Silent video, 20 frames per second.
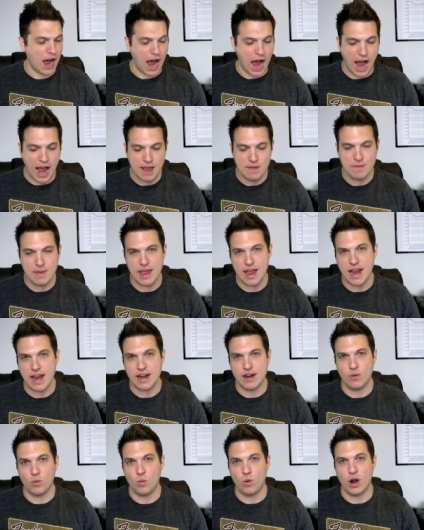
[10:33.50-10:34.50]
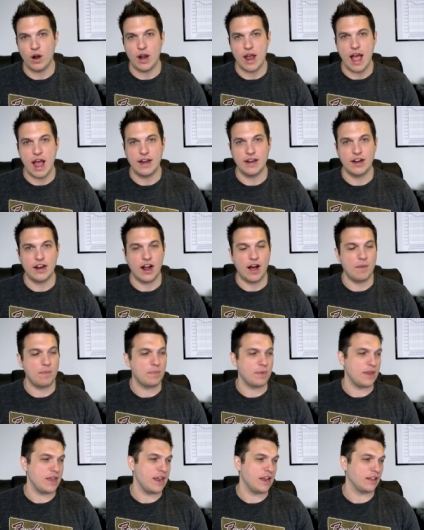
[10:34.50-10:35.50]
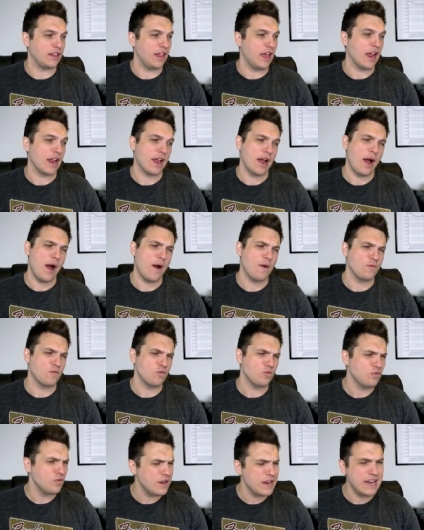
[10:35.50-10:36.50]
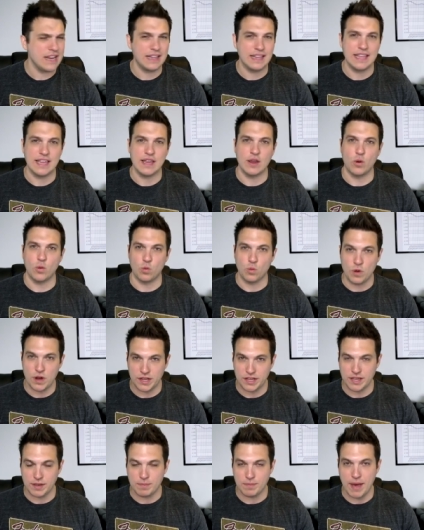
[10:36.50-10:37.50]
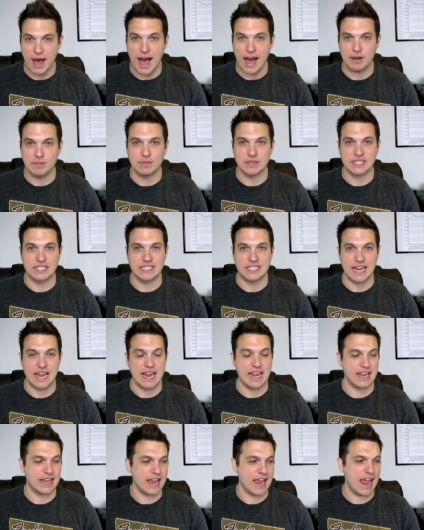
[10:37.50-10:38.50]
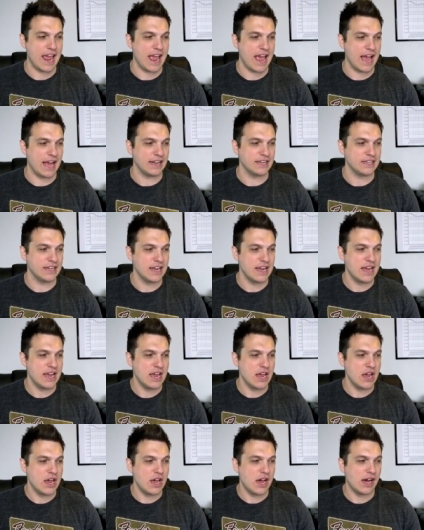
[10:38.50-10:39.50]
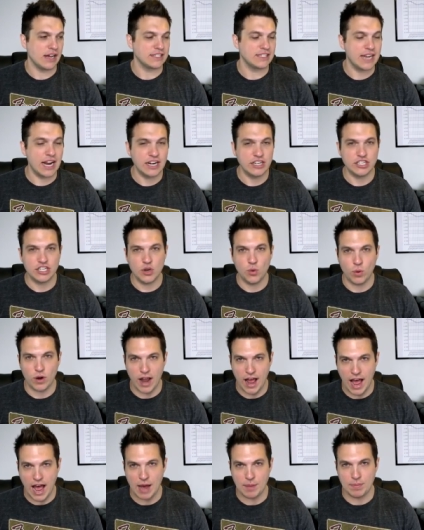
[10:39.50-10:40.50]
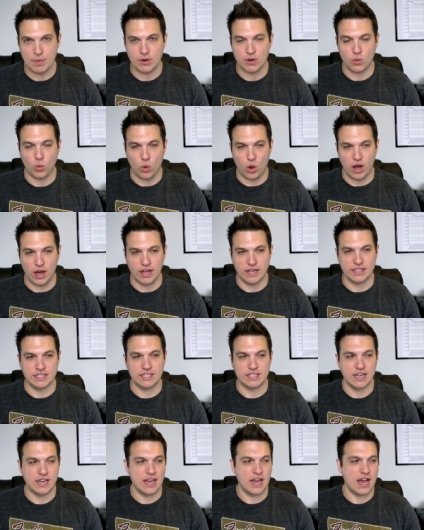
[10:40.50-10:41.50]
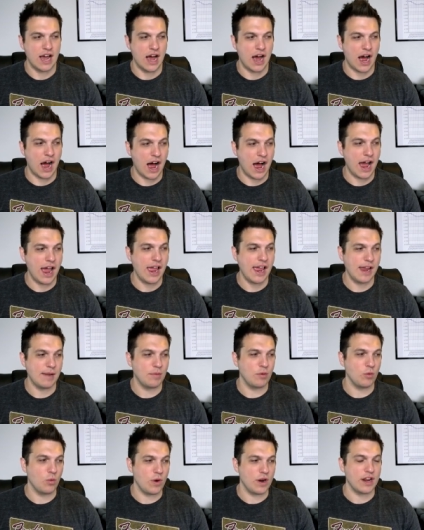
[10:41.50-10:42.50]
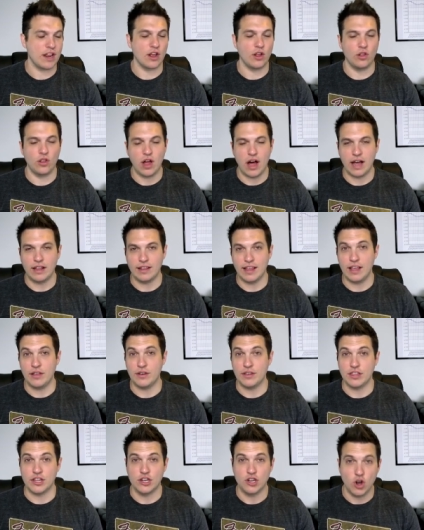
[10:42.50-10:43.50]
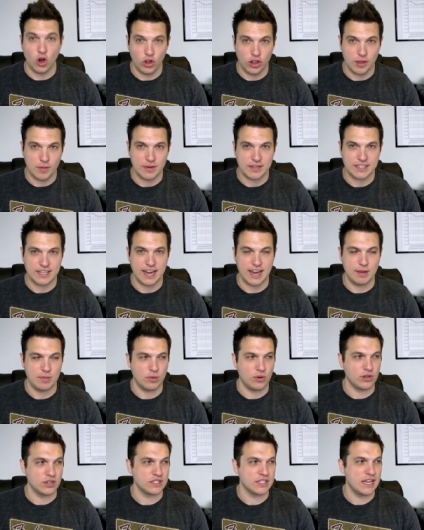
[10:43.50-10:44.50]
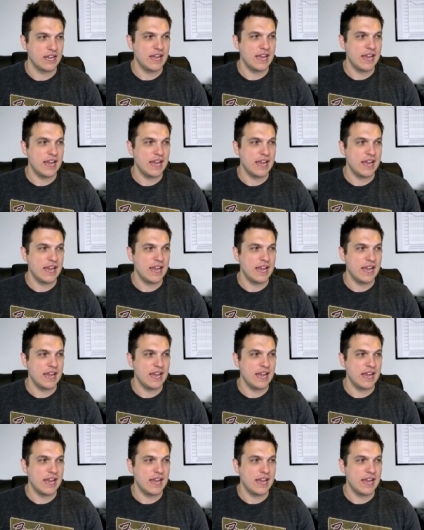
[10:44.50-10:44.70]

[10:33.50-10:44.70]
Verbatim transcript: I made what ended up being like a really, really bad mistake. And essentially what happened was I had been winning a lot lately, the no limit tables,